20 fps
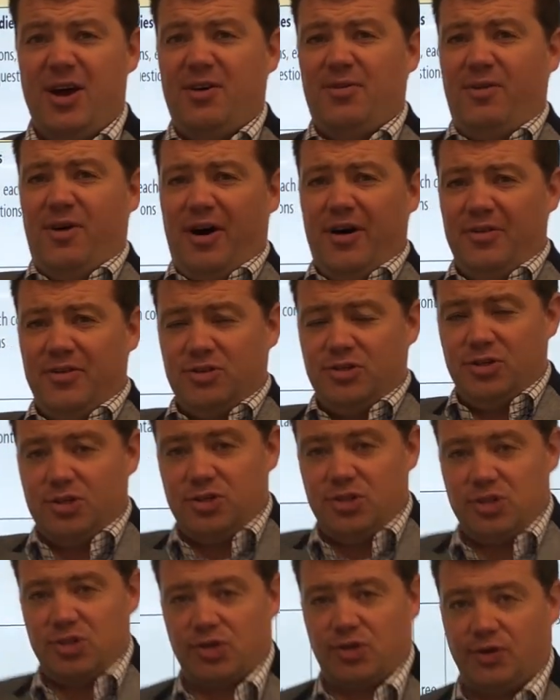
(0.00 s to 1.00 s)
Rather than to
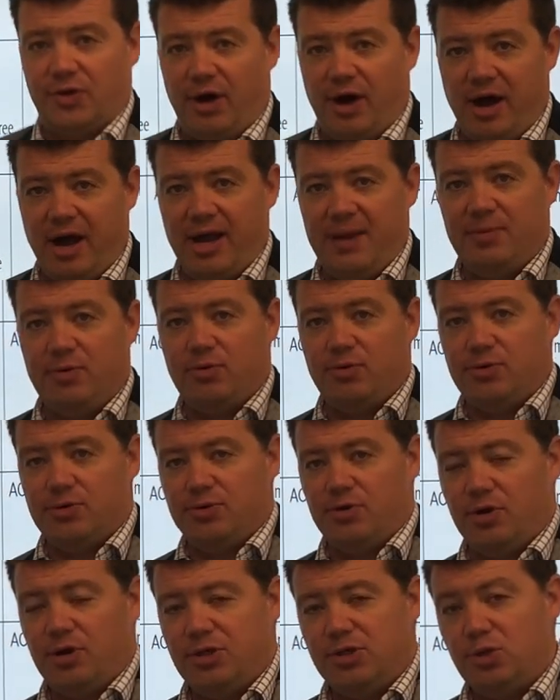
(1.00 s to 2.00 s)
describe all your
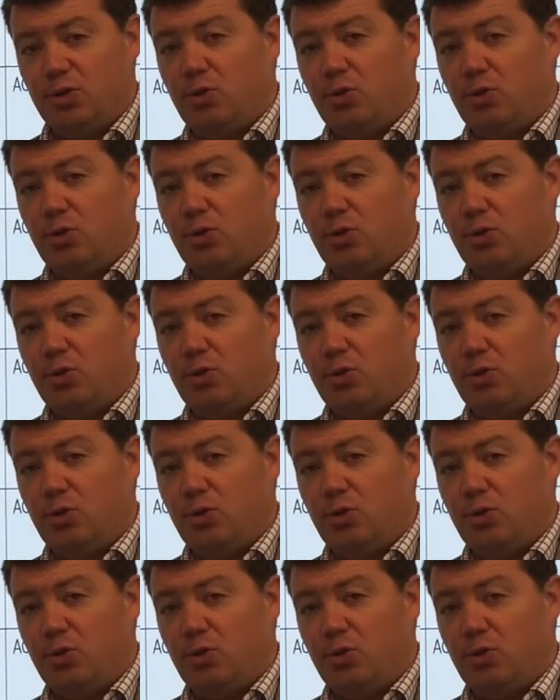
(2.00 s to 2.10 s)
knowledge,